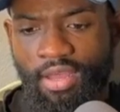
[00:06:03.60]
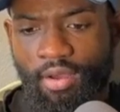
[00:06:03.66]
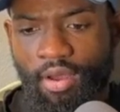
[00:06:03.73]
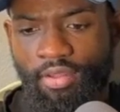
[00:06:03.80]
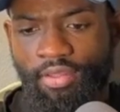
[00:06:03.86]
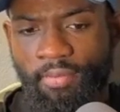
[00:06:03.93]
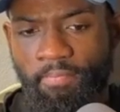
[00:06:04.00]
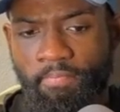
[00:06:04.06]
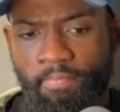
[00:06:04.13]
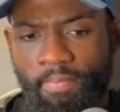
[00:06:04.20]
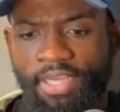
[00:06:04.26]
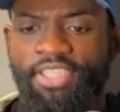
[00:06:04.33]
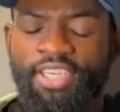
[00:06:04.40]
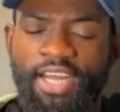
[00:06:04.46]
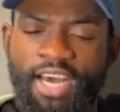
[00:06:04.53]
On the
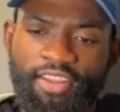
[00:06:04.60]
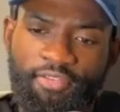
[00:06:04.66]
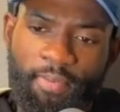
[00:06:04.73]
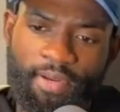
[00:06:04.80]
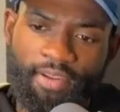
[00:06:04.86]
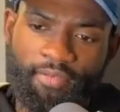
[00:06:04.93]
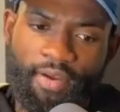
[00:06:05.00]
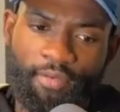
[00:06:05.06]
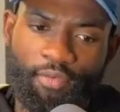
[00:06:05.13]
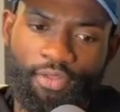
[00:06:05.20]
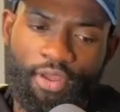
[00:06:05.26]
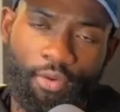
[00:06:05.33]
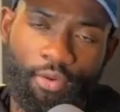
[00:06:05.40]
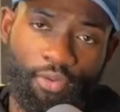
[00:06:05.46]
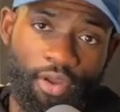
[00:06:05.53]
budget aspect of
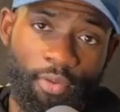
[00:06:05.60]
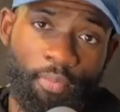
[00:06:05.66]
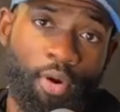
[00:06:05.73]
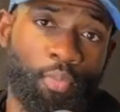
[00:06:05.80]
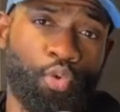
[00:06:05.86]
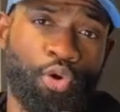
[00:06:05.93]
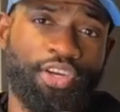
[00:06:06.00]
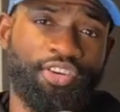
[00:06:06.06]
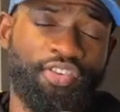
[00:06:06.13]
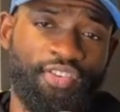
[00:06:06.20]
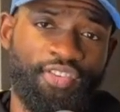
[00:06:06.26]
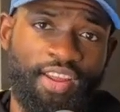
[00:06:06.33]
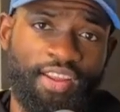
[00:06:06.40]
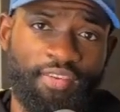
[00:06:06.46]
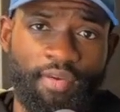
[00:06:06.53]
everything, or the appropriation
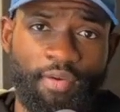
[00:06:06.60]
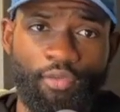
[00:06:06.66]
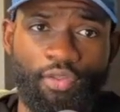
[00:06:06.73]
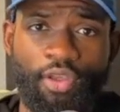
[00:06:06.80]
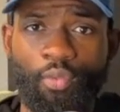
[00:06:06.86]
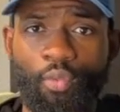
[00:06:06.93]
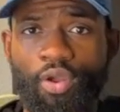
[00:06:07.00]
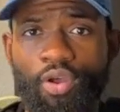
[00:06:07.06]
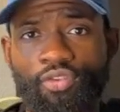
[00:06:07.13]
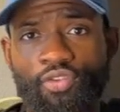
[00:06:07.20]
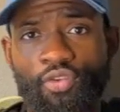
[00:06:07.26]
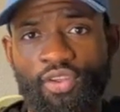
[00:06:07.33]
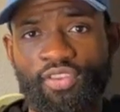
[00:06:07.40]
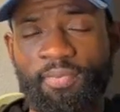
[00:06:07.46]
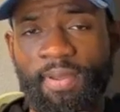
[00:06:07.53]
side of everything, we
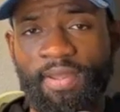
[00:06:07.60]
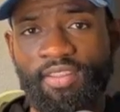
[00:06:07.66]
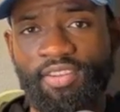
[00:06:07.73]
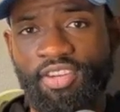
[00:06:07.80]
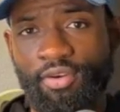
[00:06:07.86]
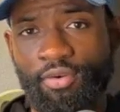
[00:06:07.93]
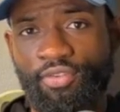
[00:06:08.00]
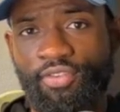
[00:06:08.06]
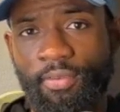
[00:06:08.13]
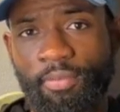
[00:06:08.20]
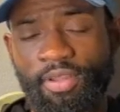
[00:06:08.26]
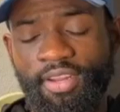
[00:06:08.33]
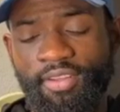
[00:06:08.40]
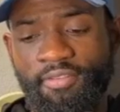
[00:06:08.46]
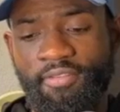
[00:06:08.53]
also expect the General
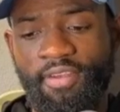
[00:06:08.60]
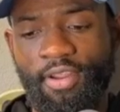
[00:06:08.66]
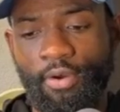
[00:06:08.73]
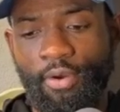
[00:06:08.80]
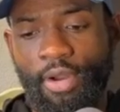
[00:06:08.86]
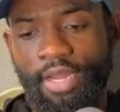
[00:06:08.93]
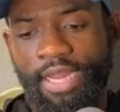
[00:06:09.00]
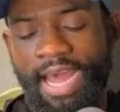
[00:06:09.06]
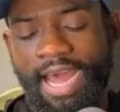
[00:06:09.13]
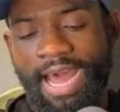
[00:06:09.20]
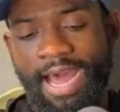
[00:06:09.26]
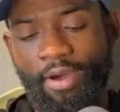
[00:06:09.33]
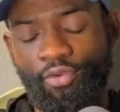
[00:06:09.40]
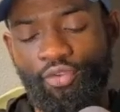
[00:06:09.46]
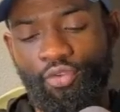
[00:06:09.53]
Assembly to figure out
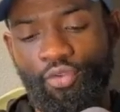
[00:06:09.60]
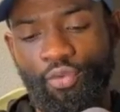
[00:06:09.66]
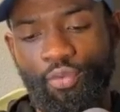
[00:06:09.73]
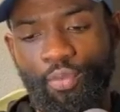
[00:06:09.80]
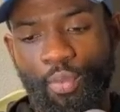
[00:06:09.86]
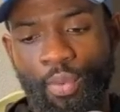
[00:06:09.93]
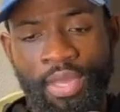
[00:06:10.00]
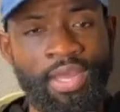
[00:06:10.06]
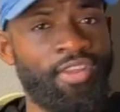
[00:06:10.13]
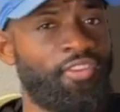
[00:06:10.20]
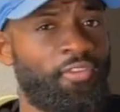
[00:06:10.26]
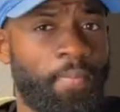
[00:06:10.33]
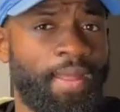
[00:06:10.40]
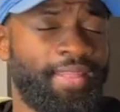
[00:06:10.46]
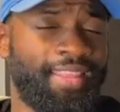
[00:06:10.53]
how to
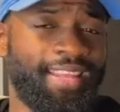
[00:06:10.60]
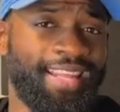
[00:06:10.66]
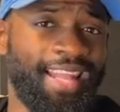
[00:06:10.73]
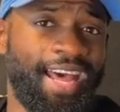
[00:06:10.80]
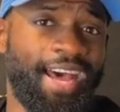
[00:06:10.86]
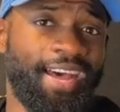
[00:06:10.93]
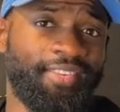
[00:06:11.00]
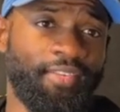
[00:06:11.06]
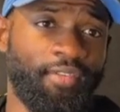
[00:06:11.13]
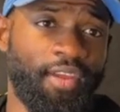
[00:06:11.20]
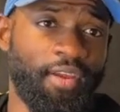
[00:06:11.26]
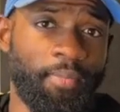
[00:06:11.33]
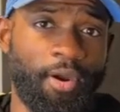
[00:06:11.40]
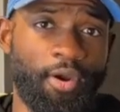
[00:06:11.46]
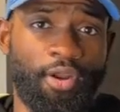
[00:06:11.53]
spend the last of the
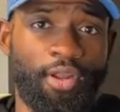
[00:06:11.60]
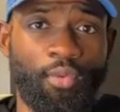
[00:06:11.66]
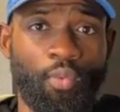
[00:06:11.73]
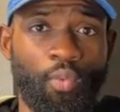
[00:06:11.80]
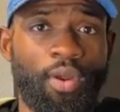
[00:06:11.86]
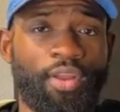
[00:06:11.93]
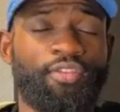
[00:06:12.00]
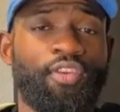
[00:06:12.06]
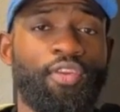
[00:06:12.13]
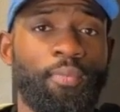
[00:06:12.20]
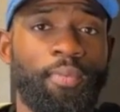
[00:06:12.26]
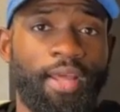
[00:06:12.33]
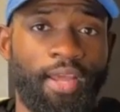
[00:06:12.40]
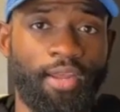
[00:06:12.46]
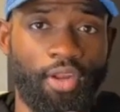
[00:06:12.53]
American Rescue
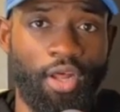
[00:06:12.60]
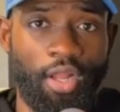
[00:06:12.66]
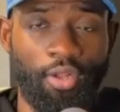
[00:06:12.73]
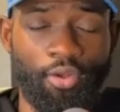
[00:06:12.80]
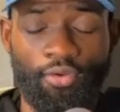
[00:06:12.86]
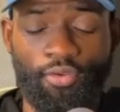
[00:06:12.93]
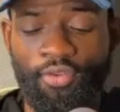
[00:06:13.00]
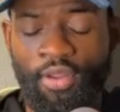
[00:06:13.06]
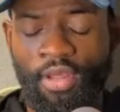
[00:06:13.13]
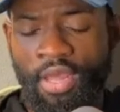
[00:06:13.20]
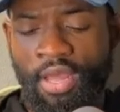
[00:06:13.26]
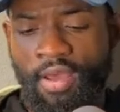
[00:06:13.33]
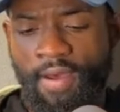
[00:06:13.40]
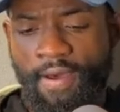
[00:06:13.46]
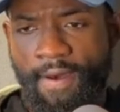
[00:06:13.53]
Plan dollars
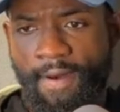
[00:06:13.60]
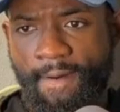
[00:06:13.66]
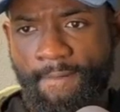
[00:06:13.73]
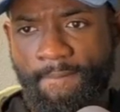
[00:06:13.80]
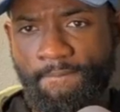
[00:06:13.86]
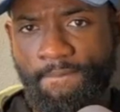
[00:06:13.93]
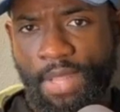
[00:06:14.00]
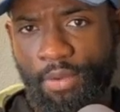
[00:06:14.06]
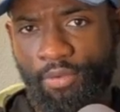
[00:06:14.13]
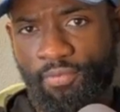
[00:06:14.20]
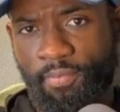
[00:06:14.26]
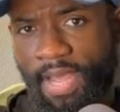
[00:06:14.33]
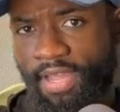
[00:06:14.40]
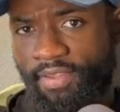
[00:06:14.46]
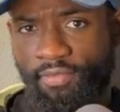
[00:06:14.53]
that was
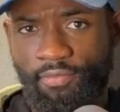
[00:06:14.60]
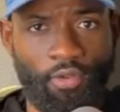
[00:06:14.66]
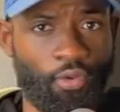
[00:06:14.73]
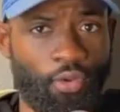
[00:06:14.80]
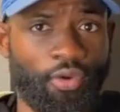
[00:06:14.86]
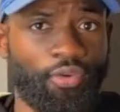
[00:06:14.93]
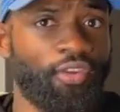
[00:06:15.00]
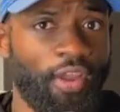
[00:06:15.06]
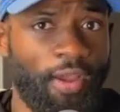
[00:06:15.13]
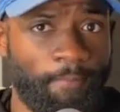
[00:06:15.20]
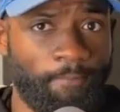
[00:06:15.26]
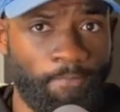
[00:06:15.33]
passed a few years ago.